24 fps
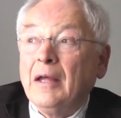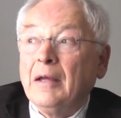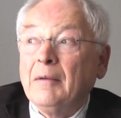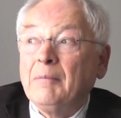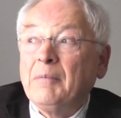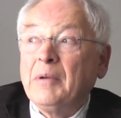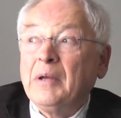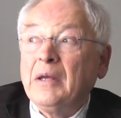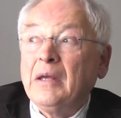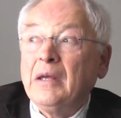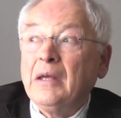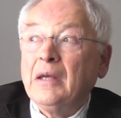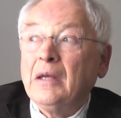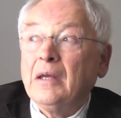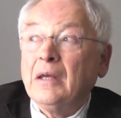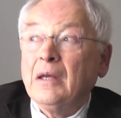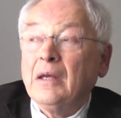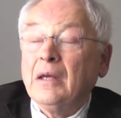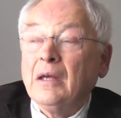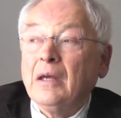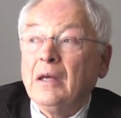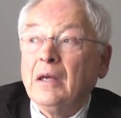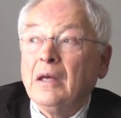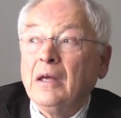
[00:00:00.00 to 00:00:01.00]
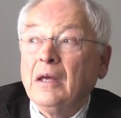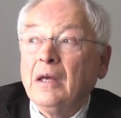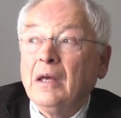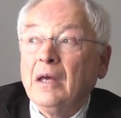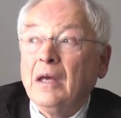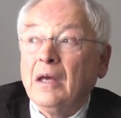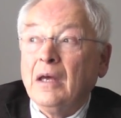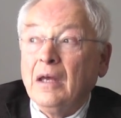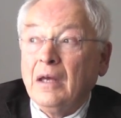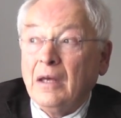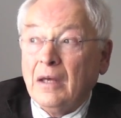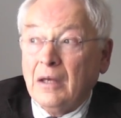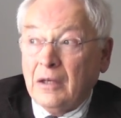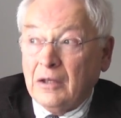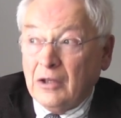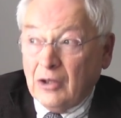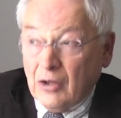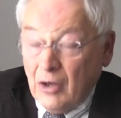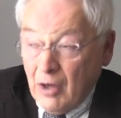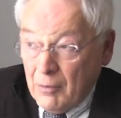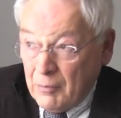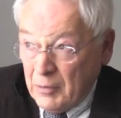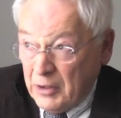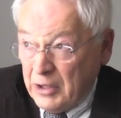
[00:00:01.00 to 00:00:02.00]
be, you
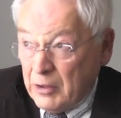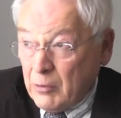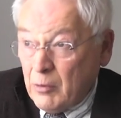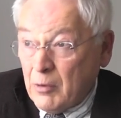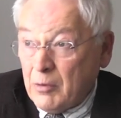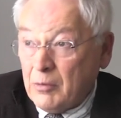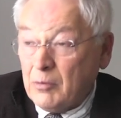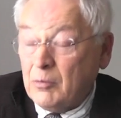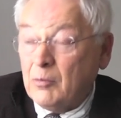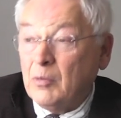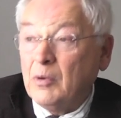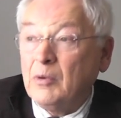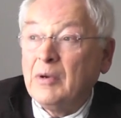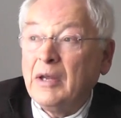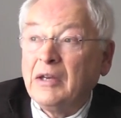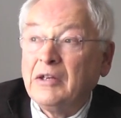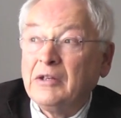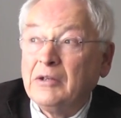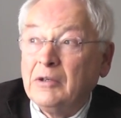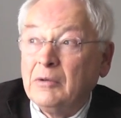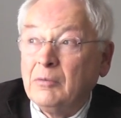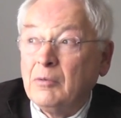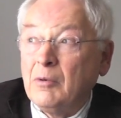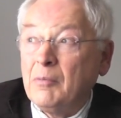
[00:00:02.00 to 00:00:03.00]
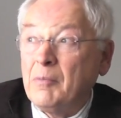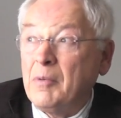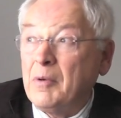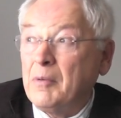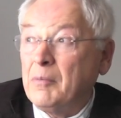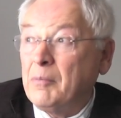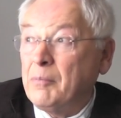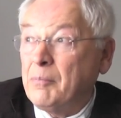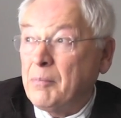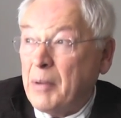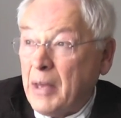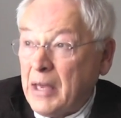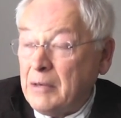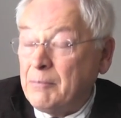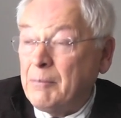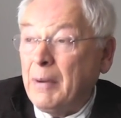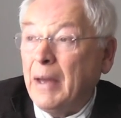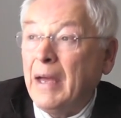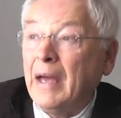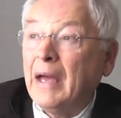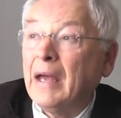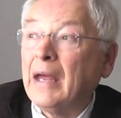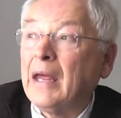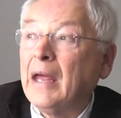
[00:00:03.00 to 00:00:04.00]
know, our money will be paid
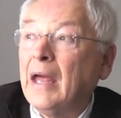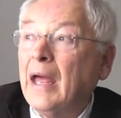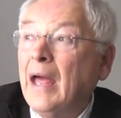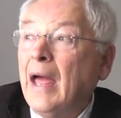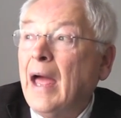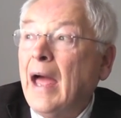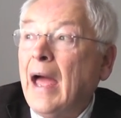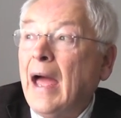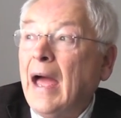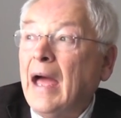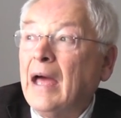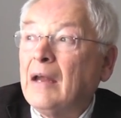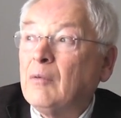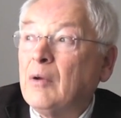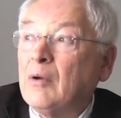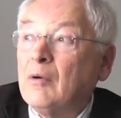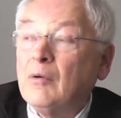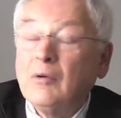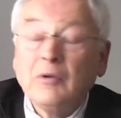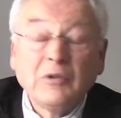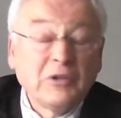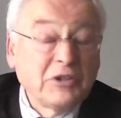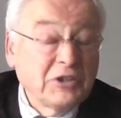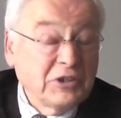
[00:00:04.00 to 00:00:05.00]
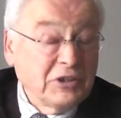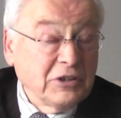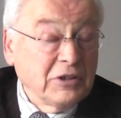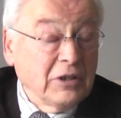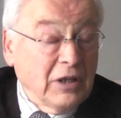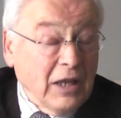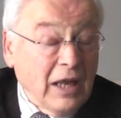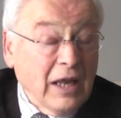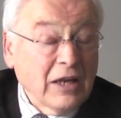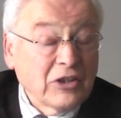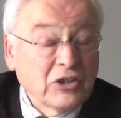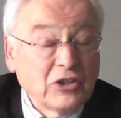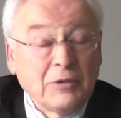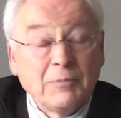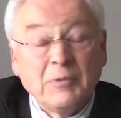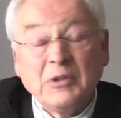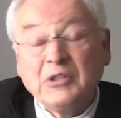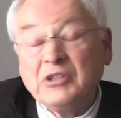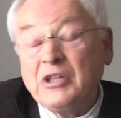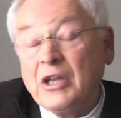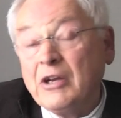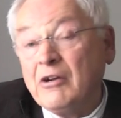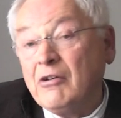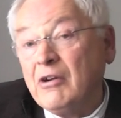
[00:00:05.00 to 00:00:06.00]
back, and we would actually be
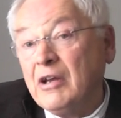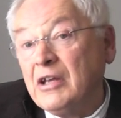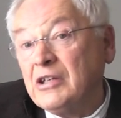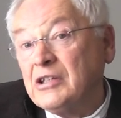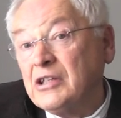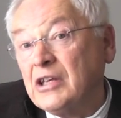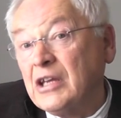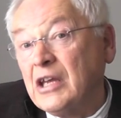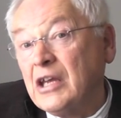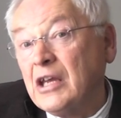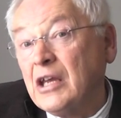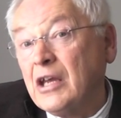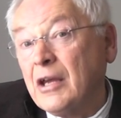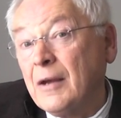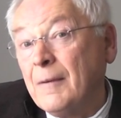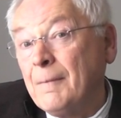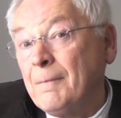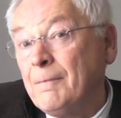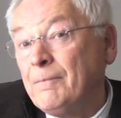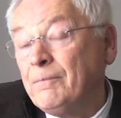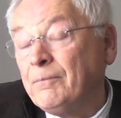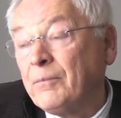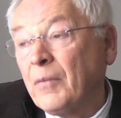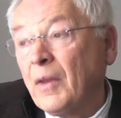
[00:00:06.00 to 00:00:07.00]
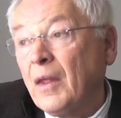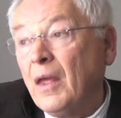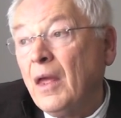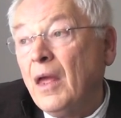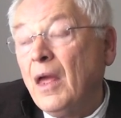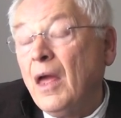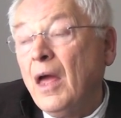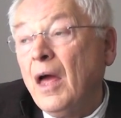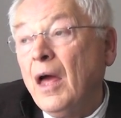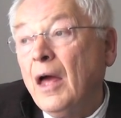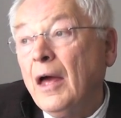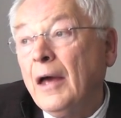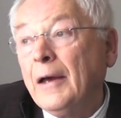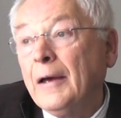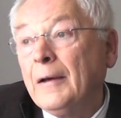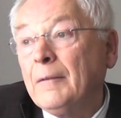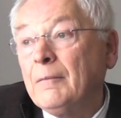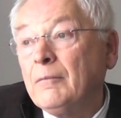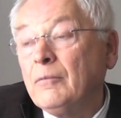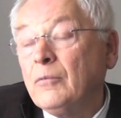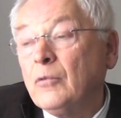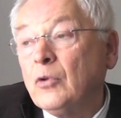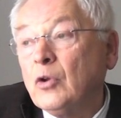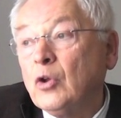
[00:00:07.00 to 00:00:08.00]
generating income,
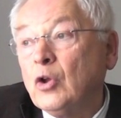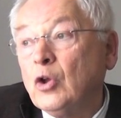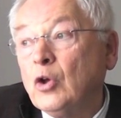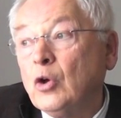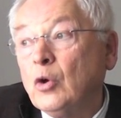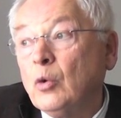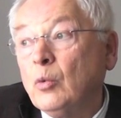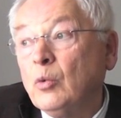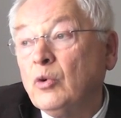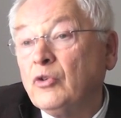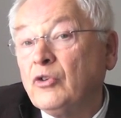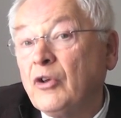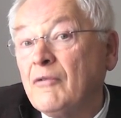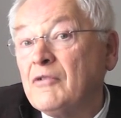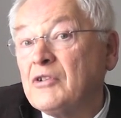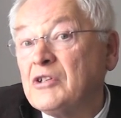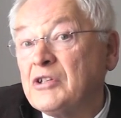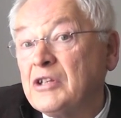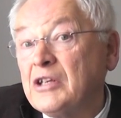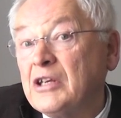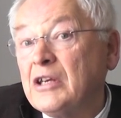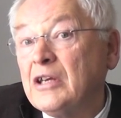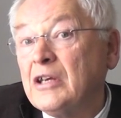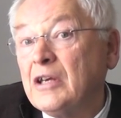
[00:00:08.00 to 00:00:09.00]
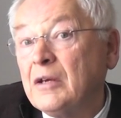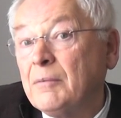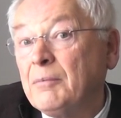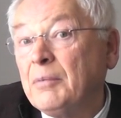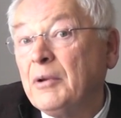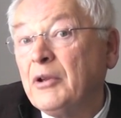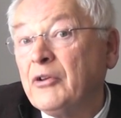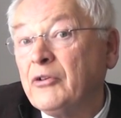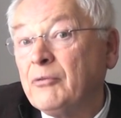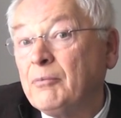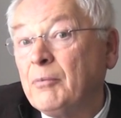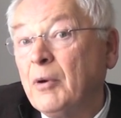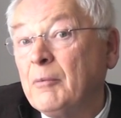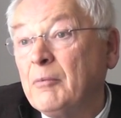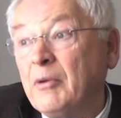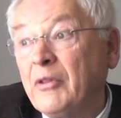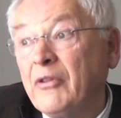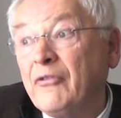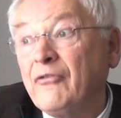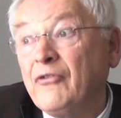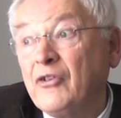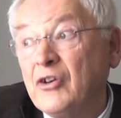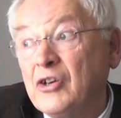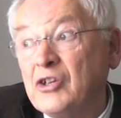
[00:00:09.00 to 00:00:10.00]
was obviously a plus point. But
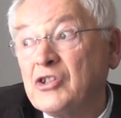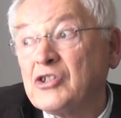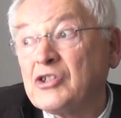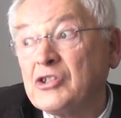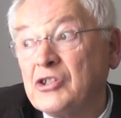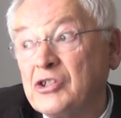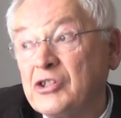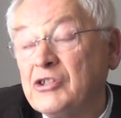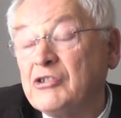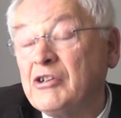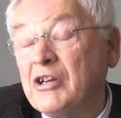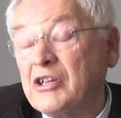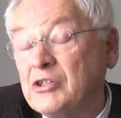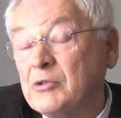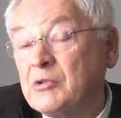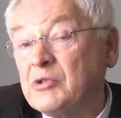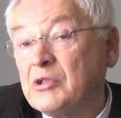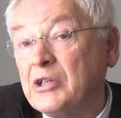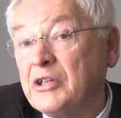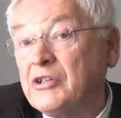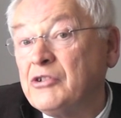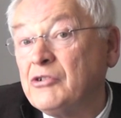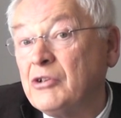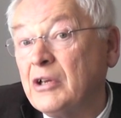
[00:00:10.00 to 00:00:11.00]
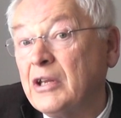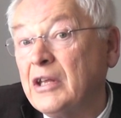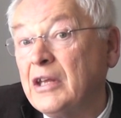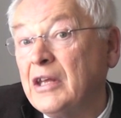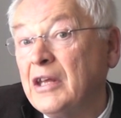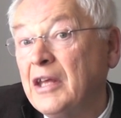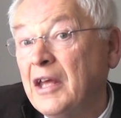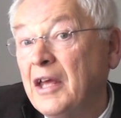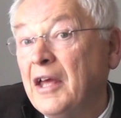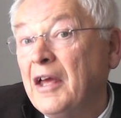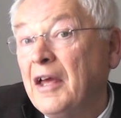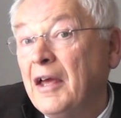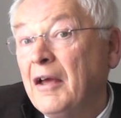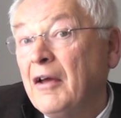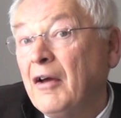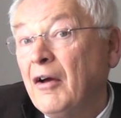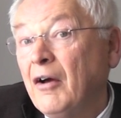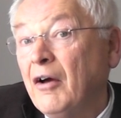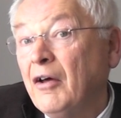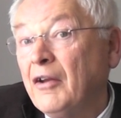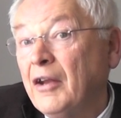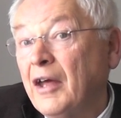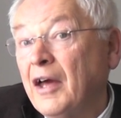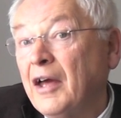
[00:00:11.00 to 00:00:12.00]
the first consideration was literally
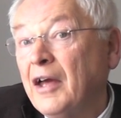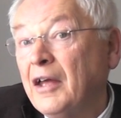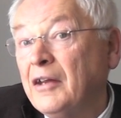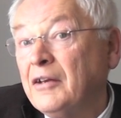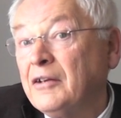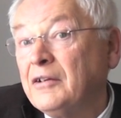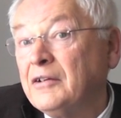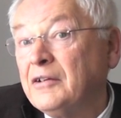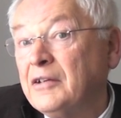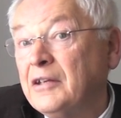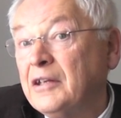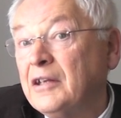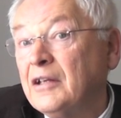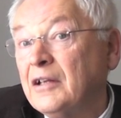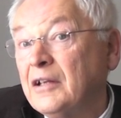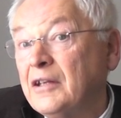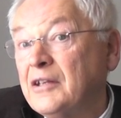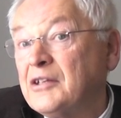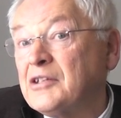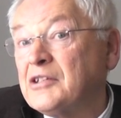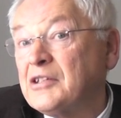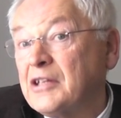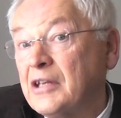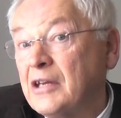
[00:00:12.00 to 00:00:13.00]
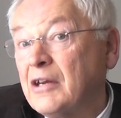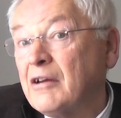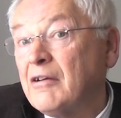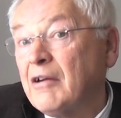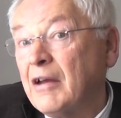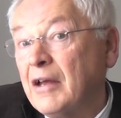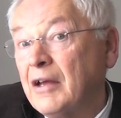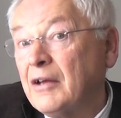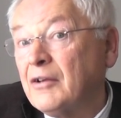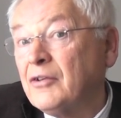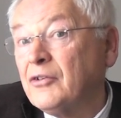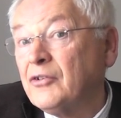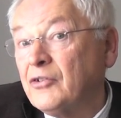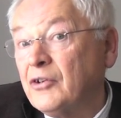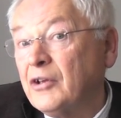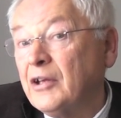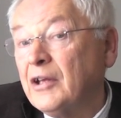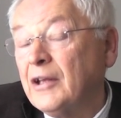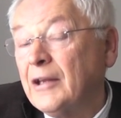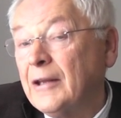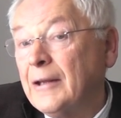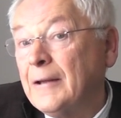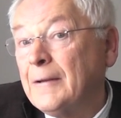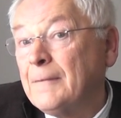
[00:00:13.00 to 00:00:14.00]
on idealistic grounds,
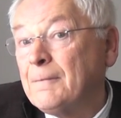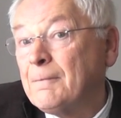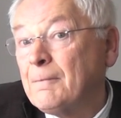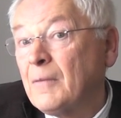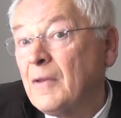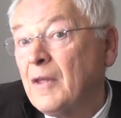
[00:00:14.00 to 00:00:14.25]
really.